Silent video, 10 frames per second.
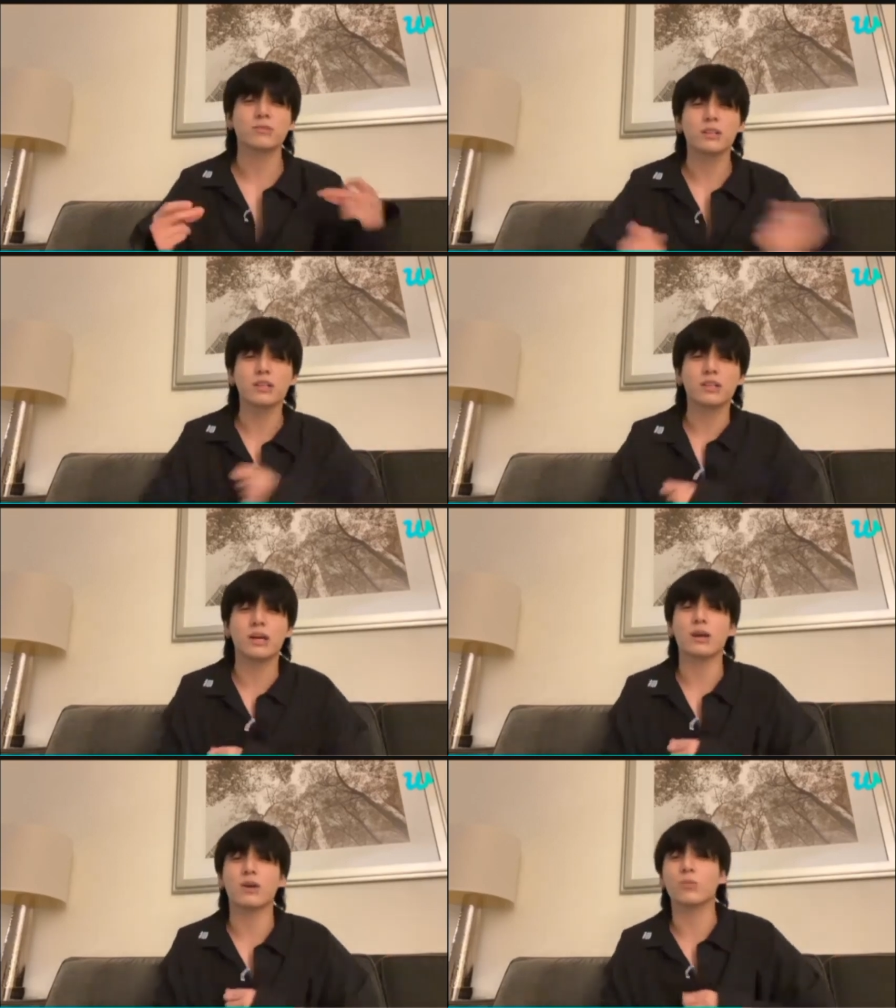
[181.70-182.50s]
feel
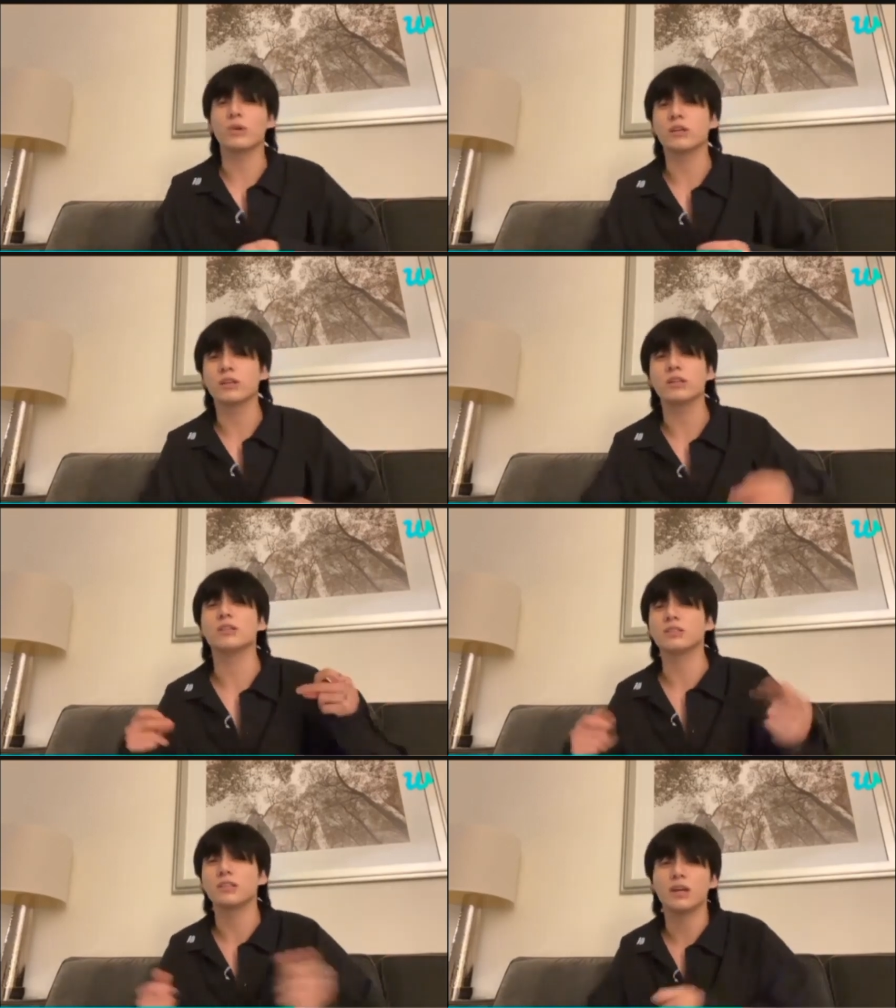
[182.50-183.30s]
like
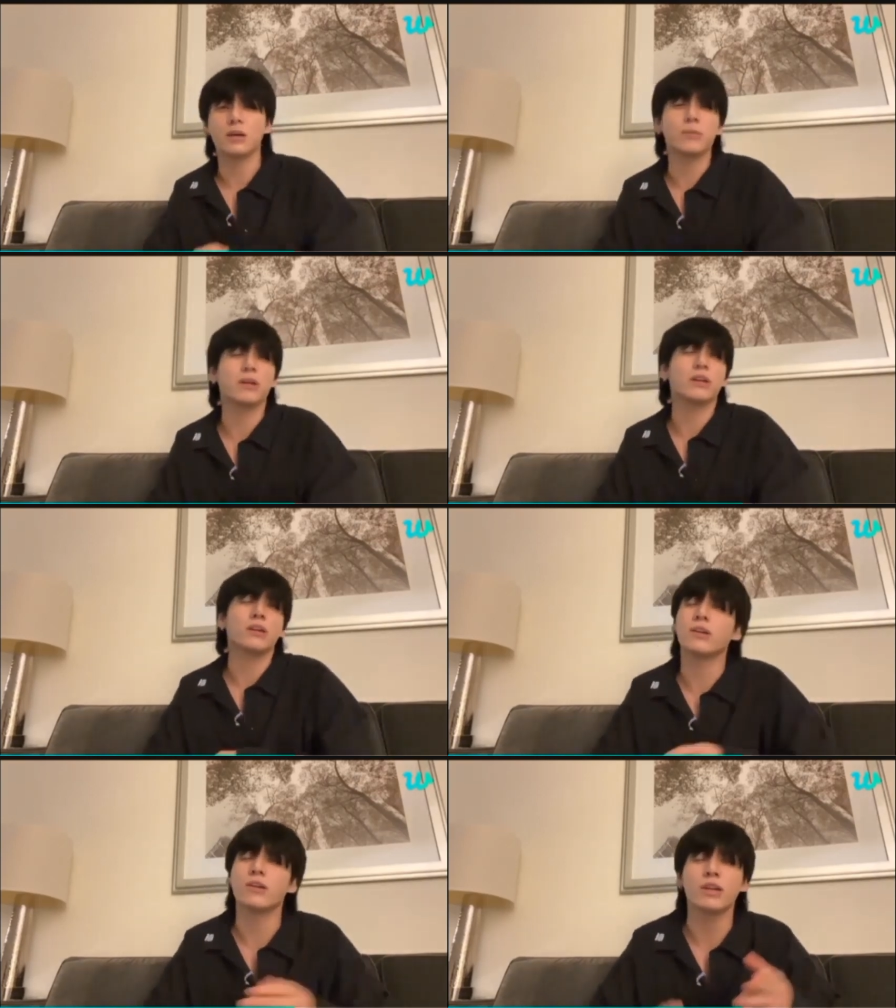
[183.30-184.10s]
weekends. I make
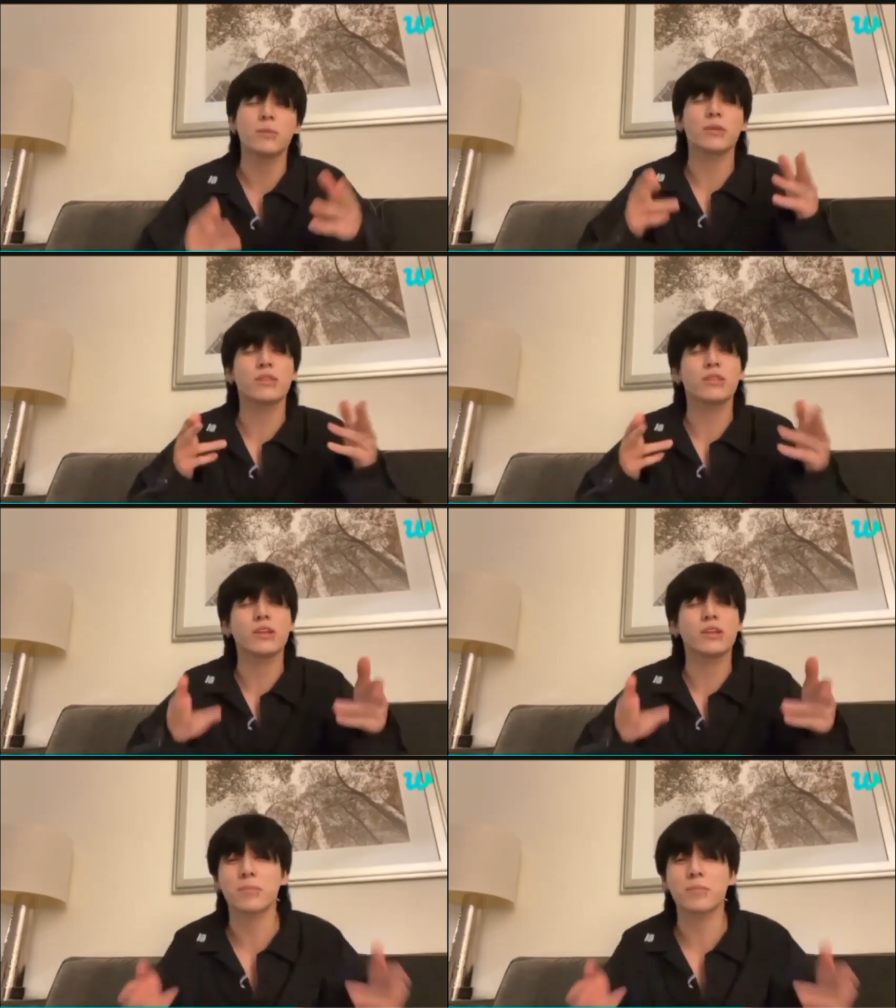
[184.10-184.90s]
her never
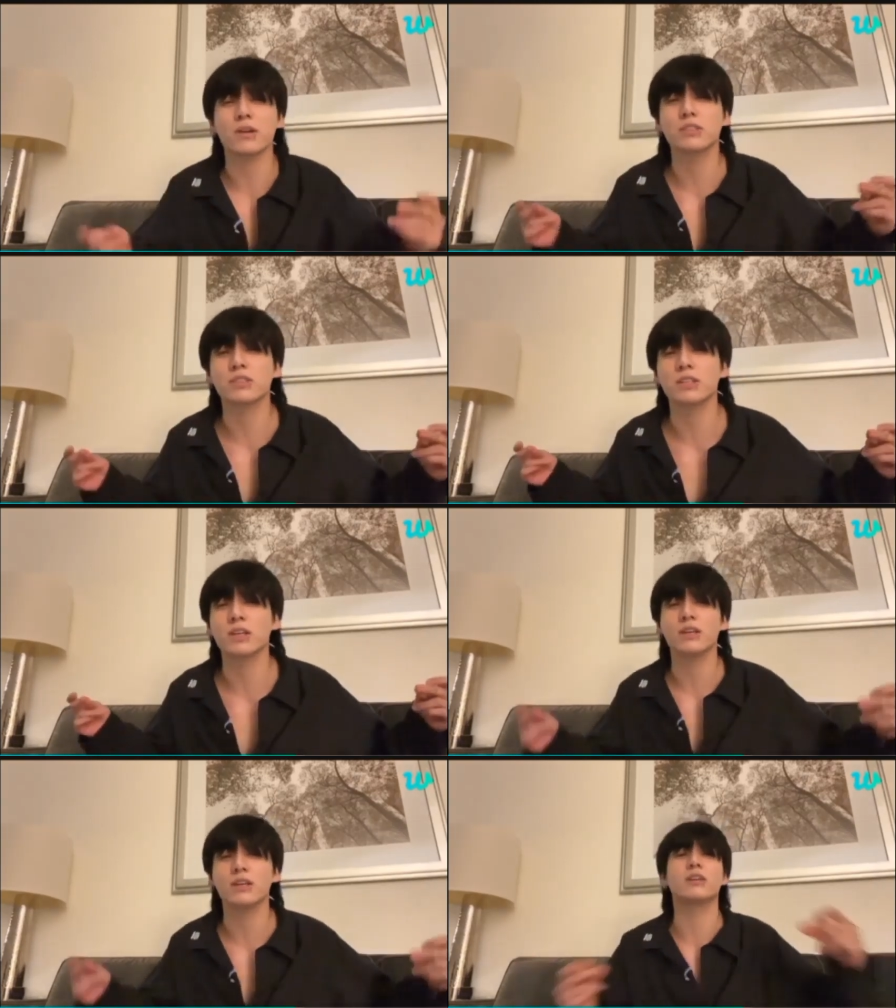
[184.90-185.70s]
think about
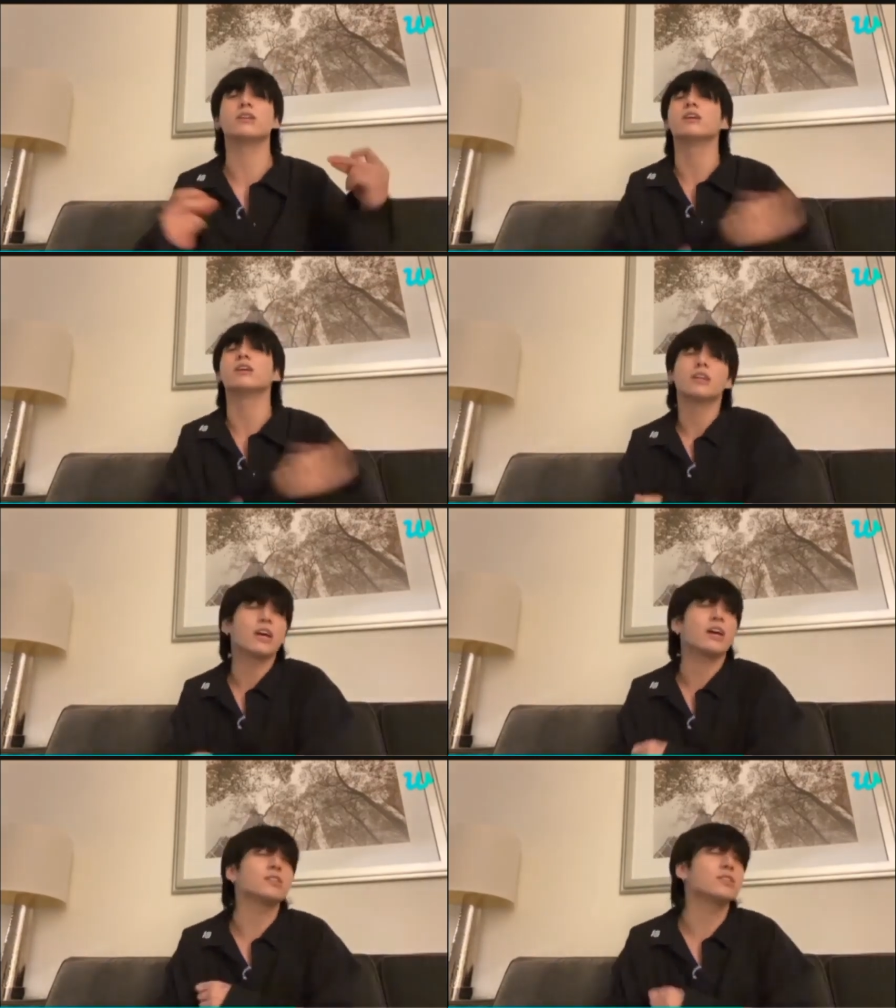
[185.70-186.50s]
cheating.
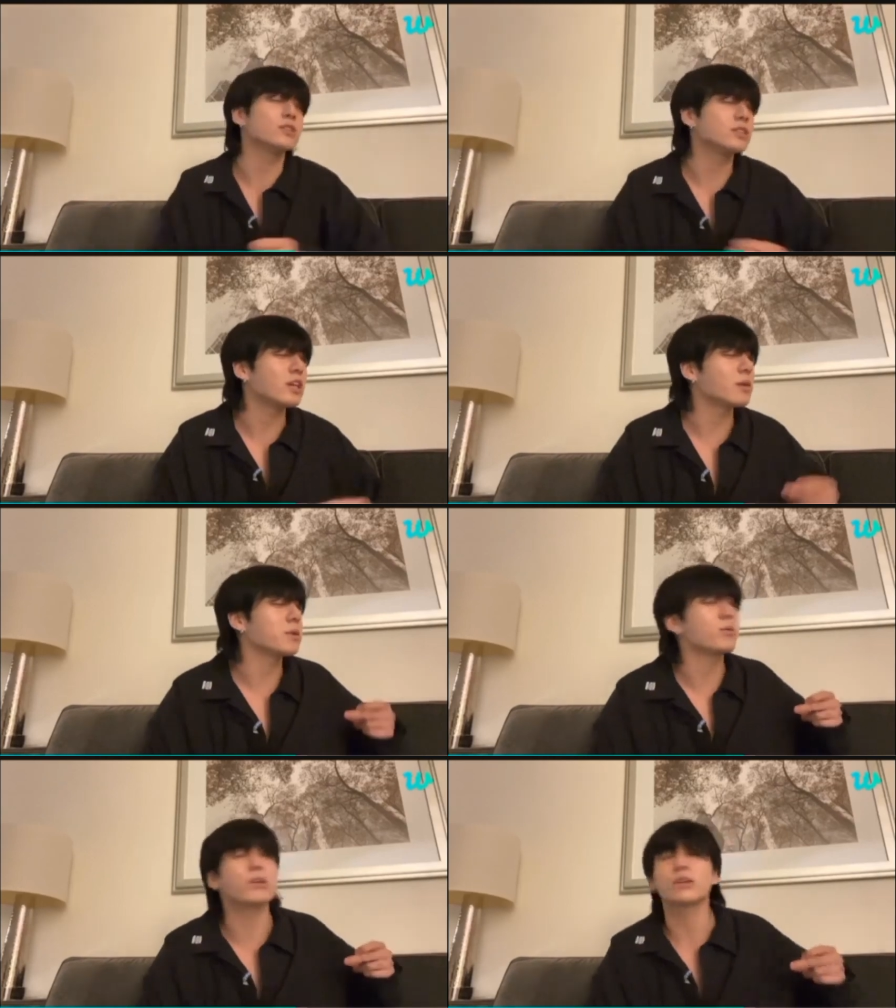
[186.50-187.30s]
Got you
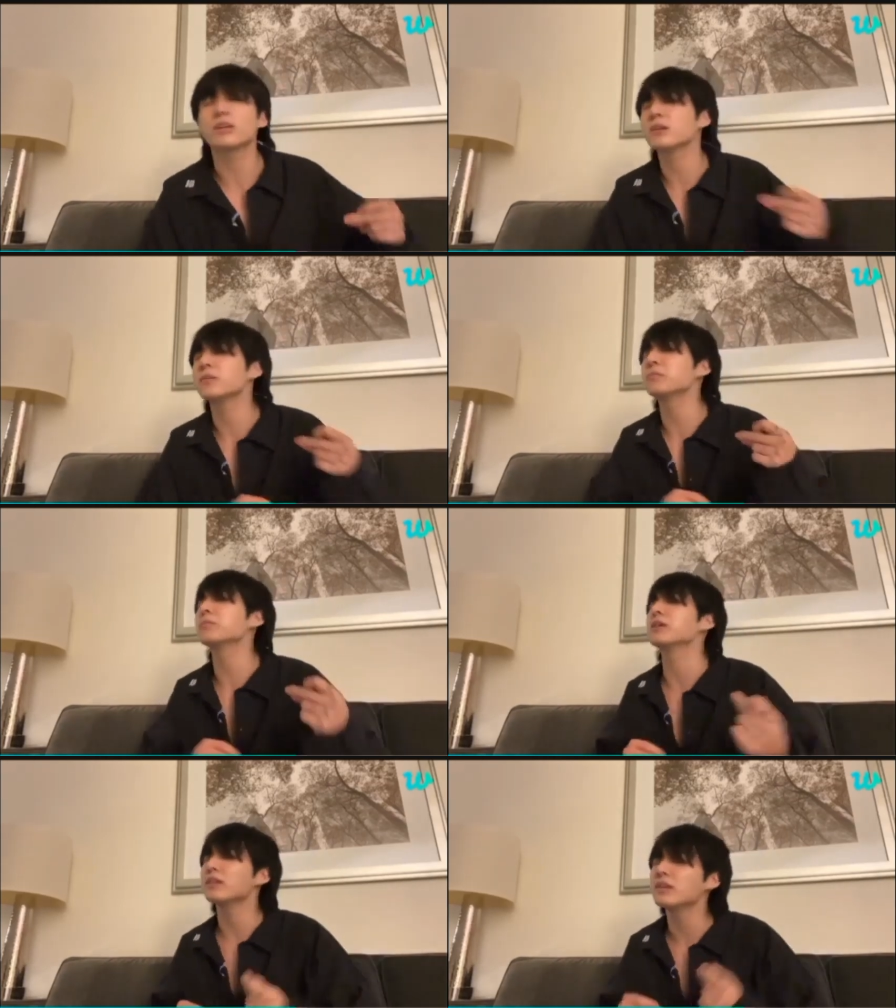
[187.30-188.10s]
skipping work and
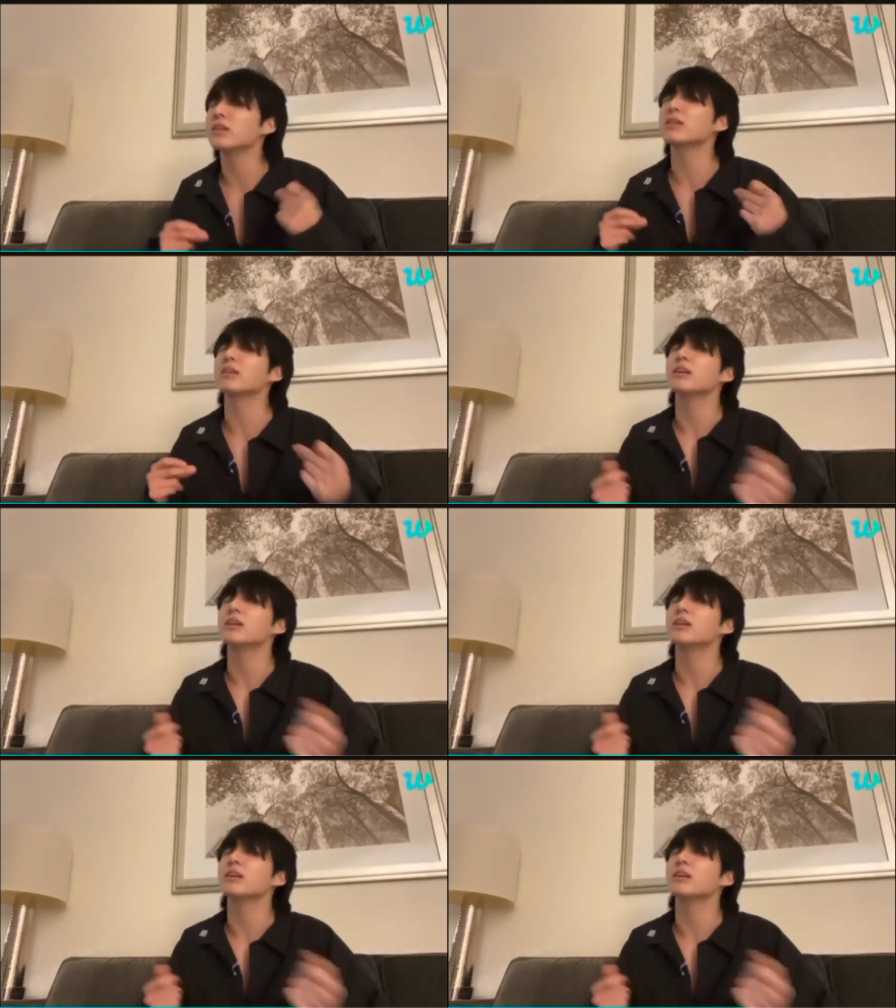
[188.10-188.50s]
meeting.